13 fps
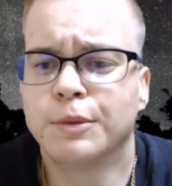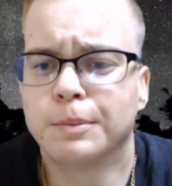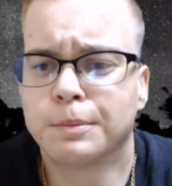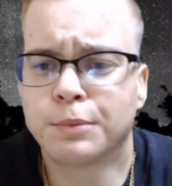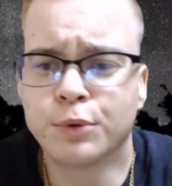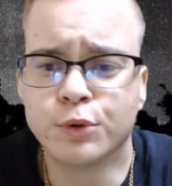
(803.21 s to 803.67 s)

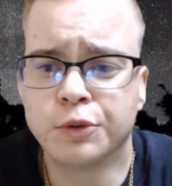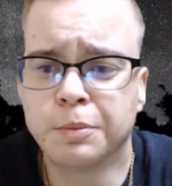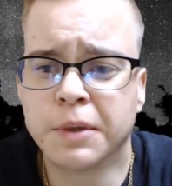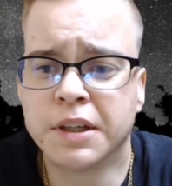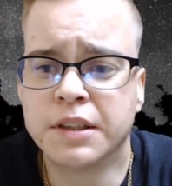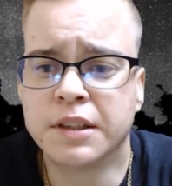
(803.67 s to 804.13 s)

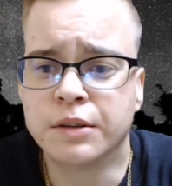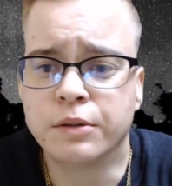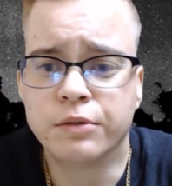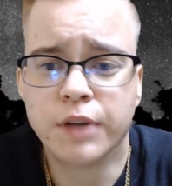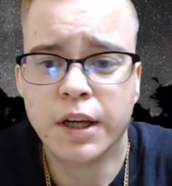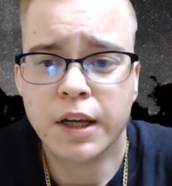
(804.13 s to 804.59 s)
perspective
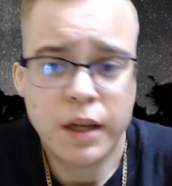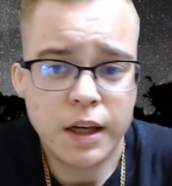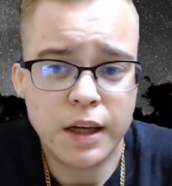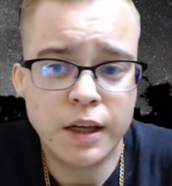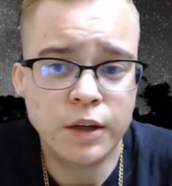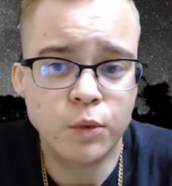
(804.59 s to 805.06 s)

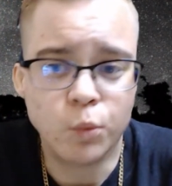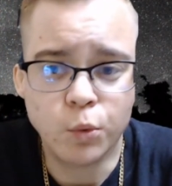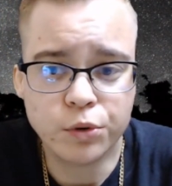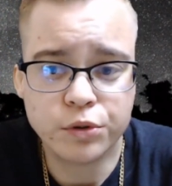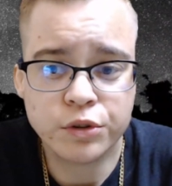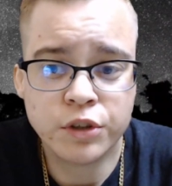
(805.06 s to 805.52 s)
in
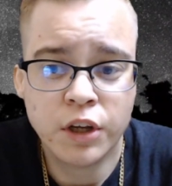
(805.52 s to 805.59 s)
work,